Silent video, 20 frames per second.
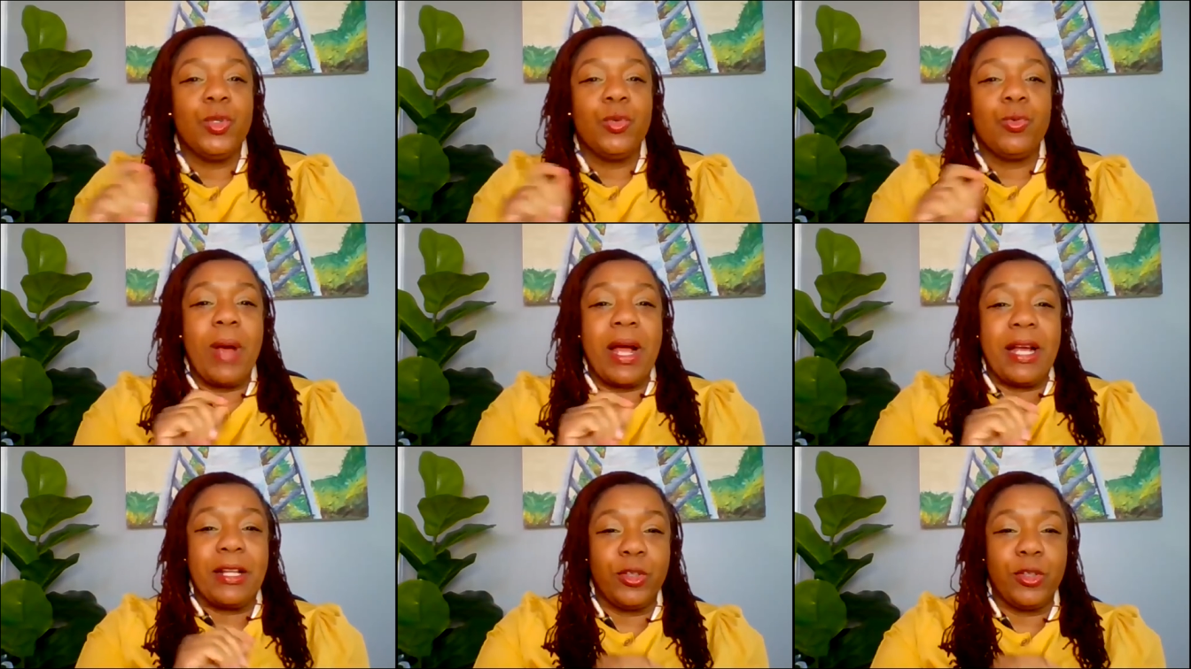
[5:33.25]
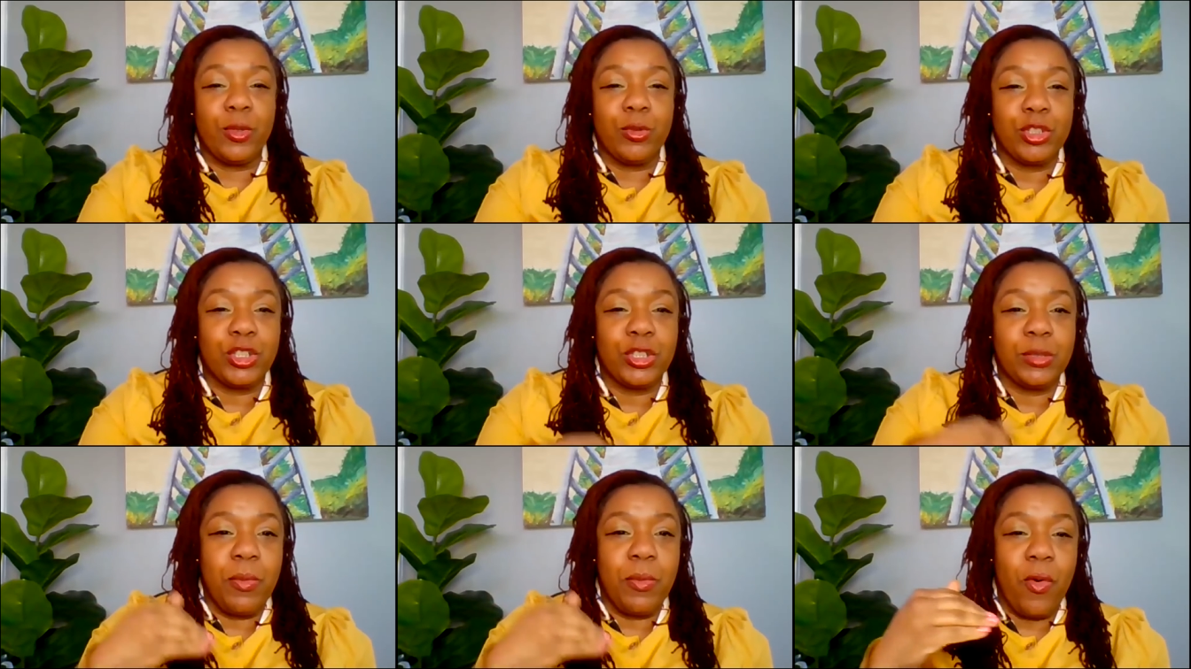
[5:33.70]
write
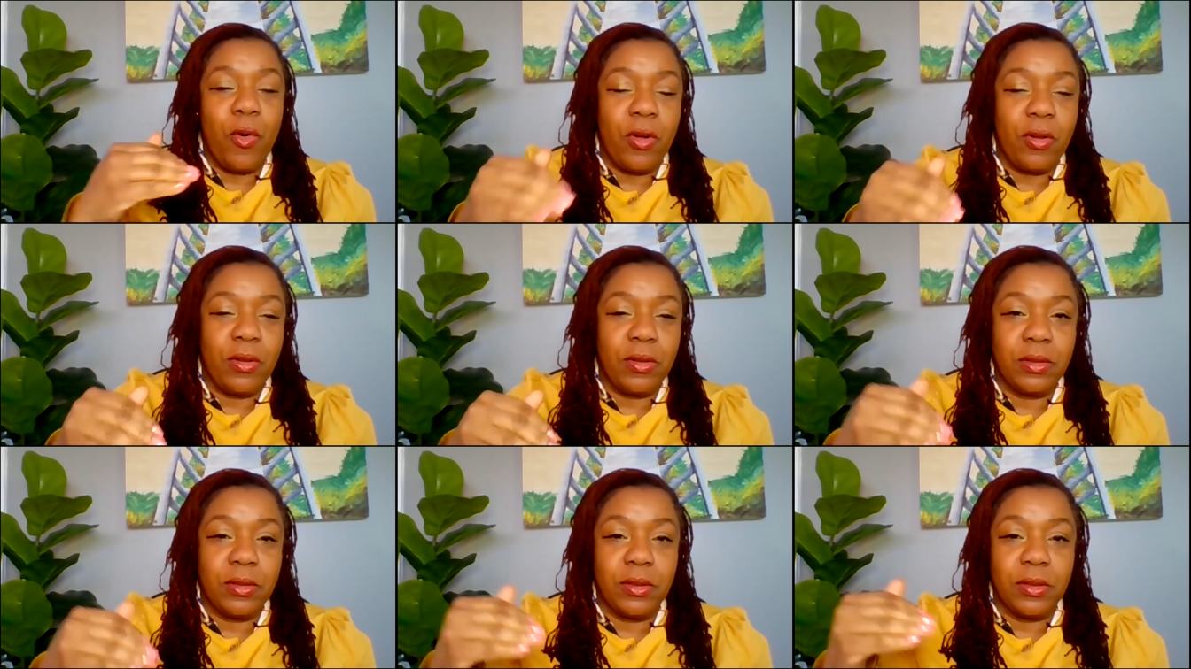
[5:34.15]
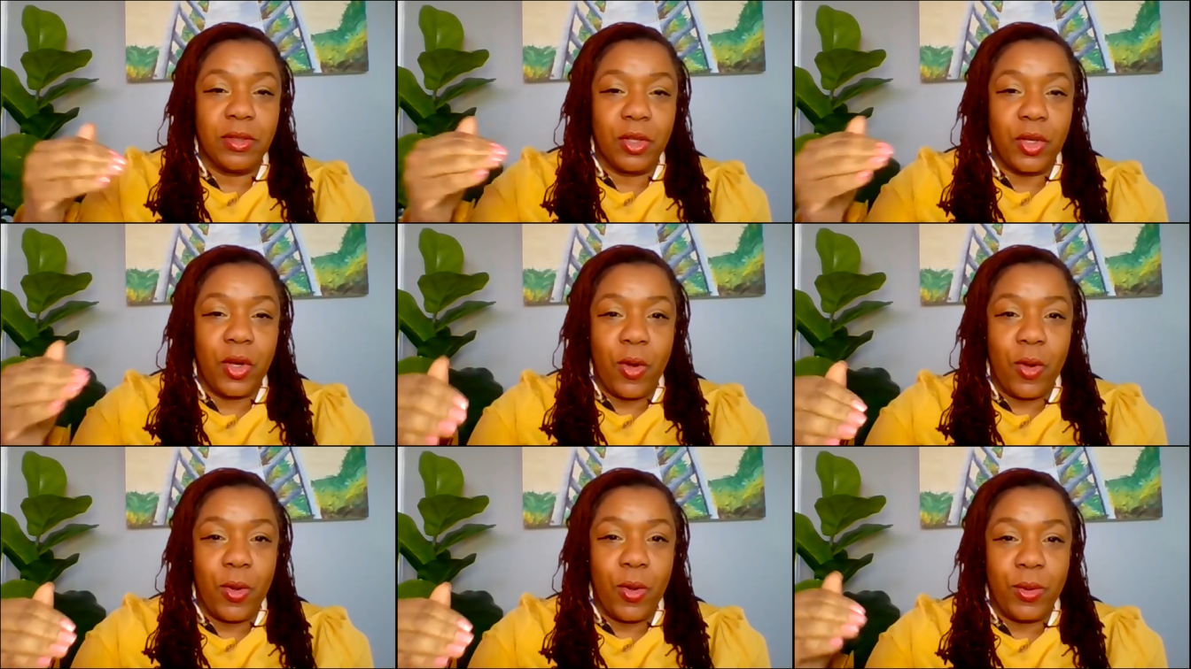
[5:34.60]
those small
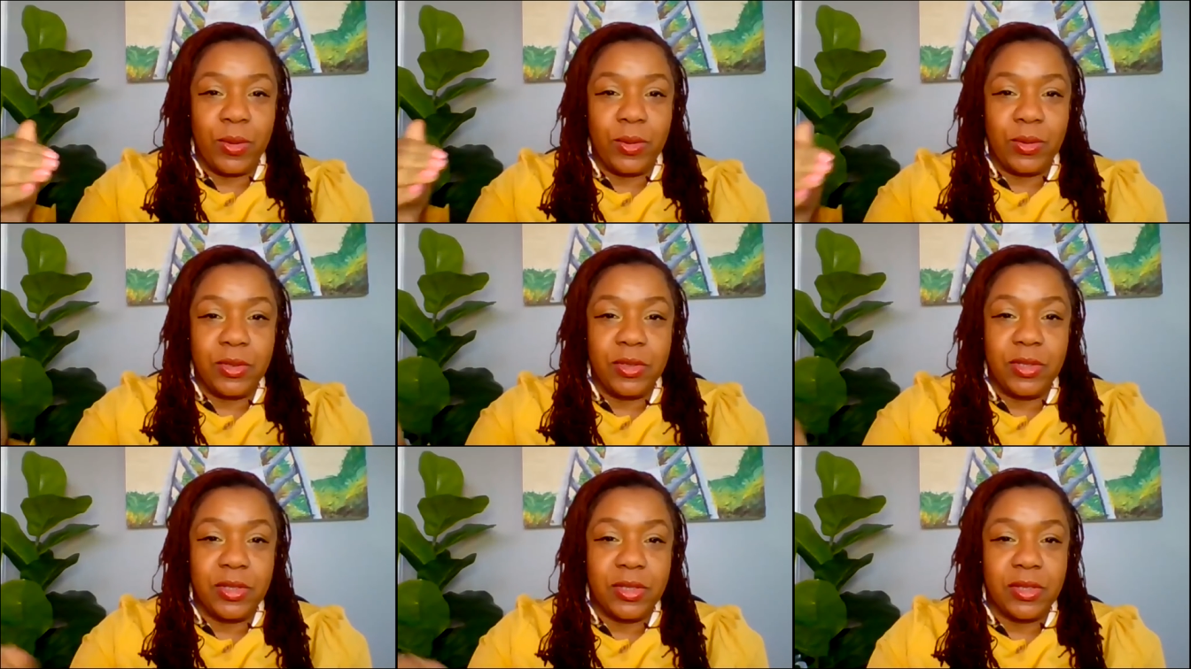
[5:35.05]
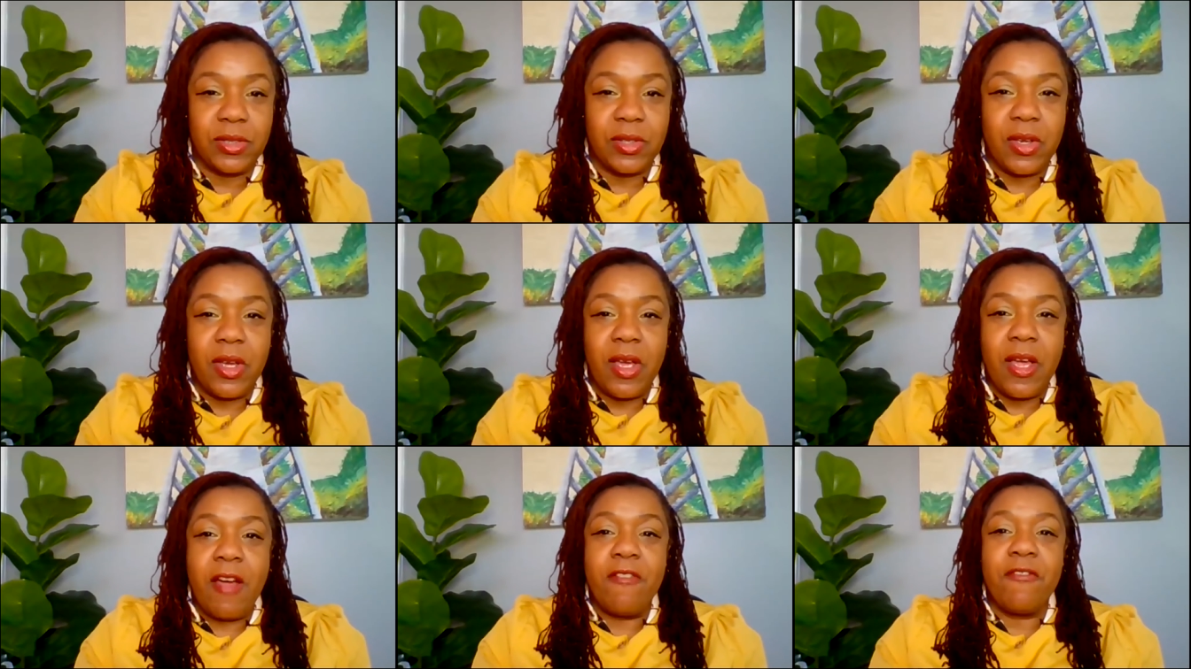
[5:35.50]
goals,
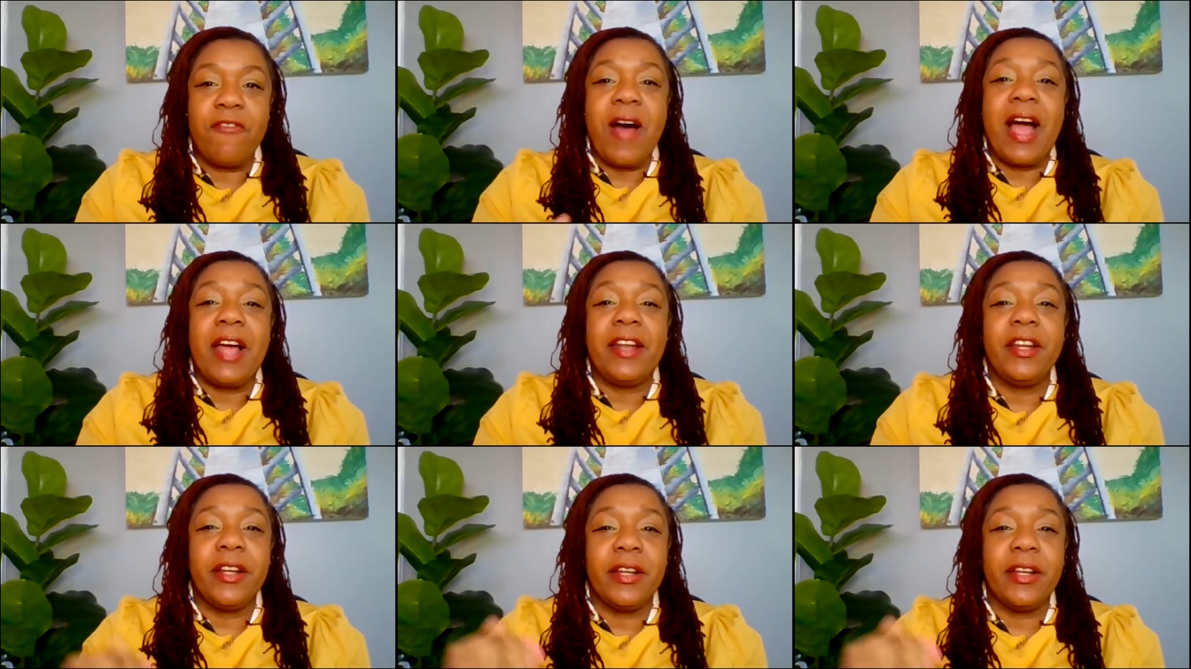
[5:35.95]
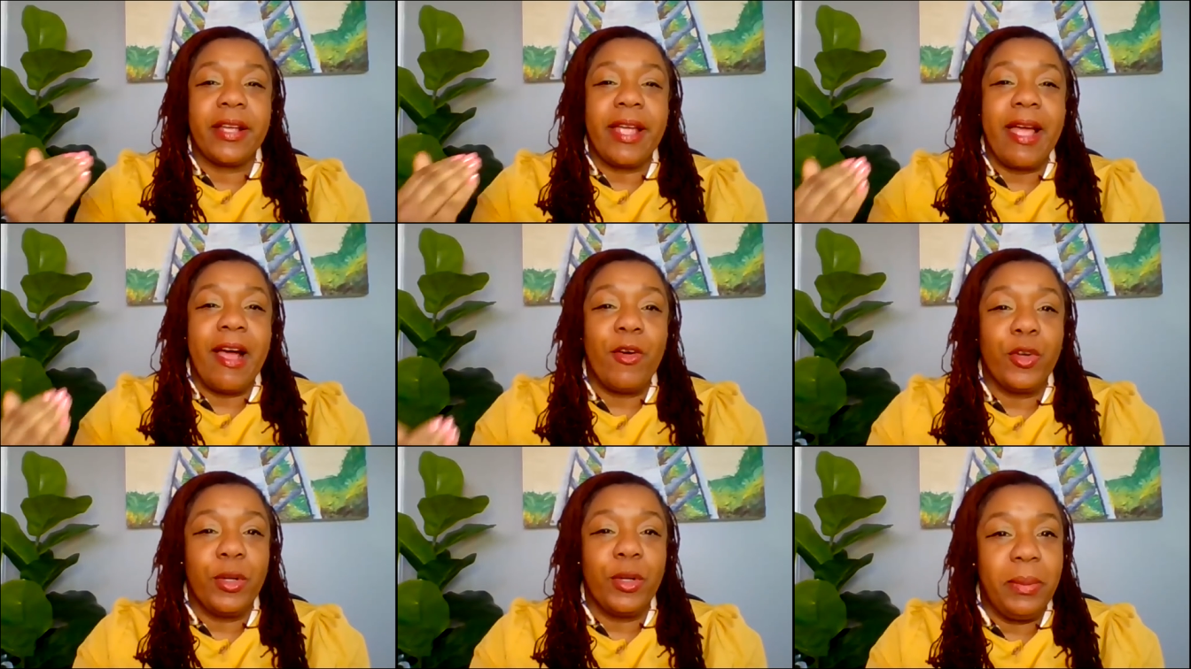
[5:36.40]
find an
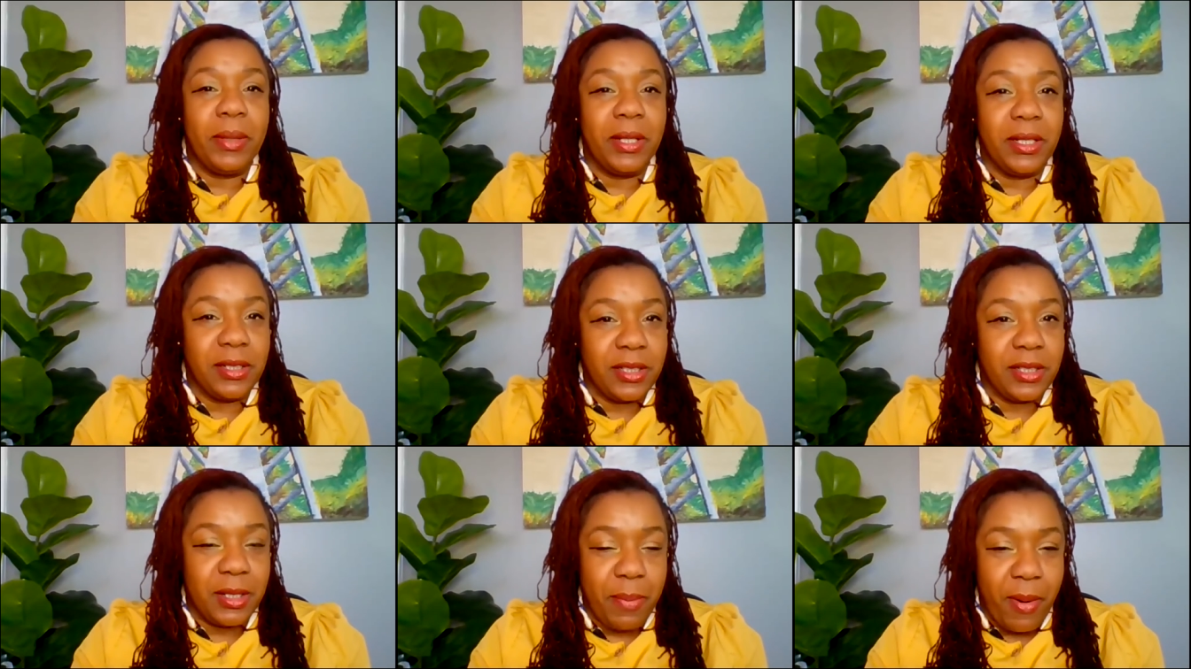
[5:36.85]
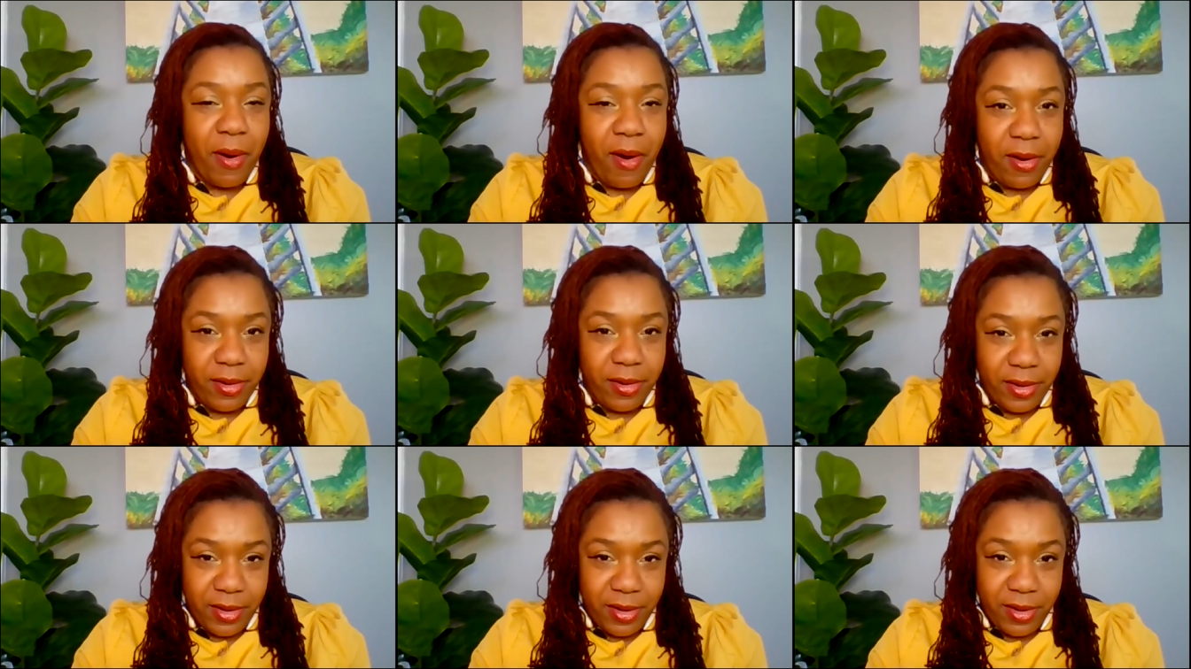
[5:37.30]
accountability
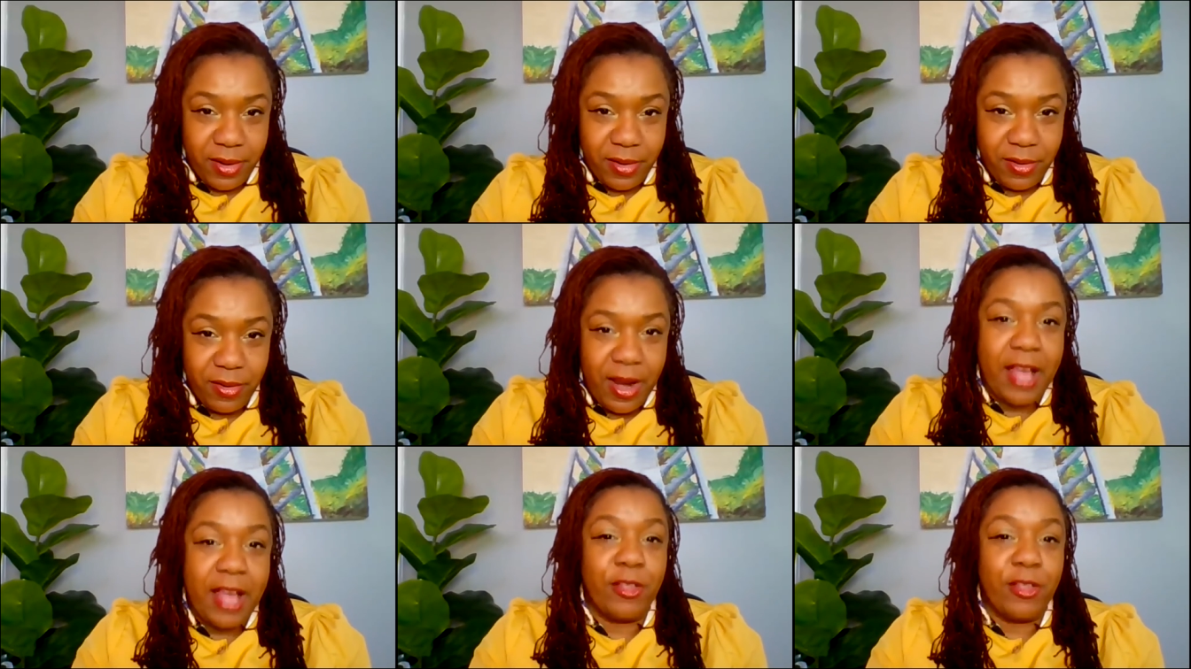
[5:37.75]
partner.